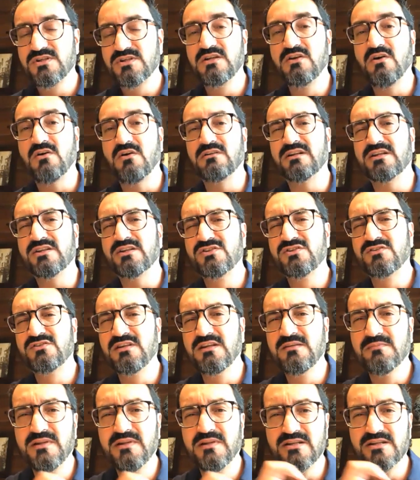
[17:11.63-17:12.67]
He got
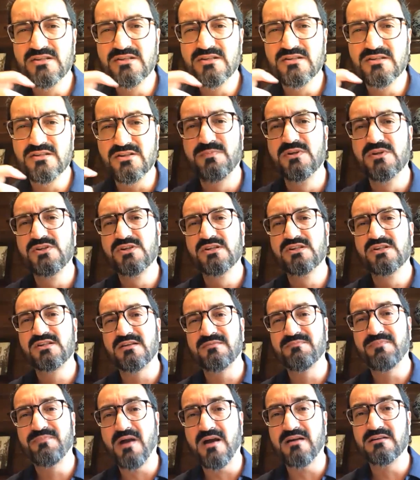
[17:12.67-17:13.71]
extremely suspicious
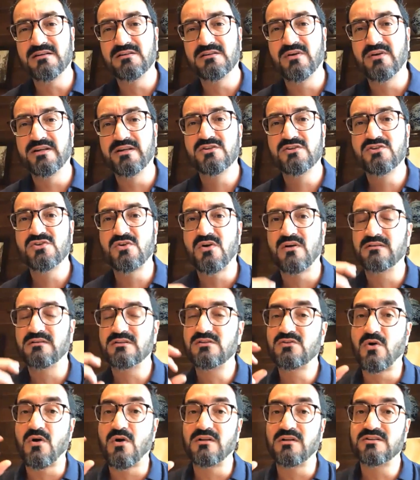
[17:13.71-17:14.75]
and paranoid,
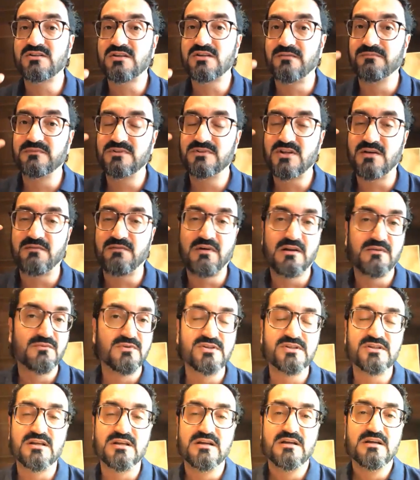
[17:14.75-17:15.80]
thought someone
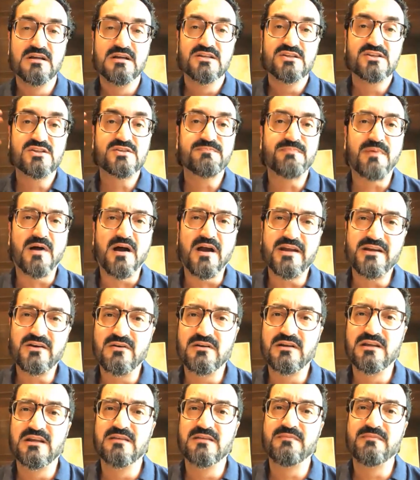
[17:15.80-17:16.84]
was spying
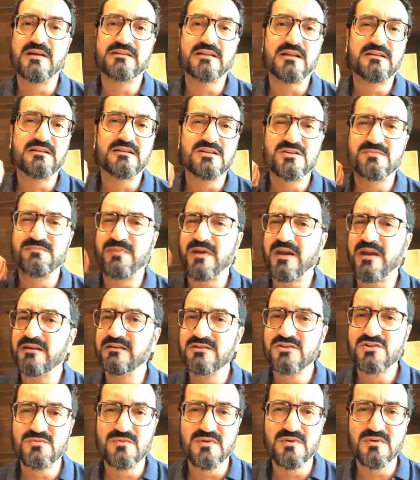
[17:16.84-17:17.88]
on him and that his
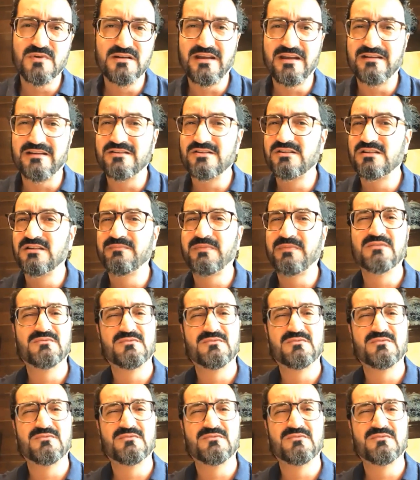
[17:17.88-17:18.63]
parents were against him and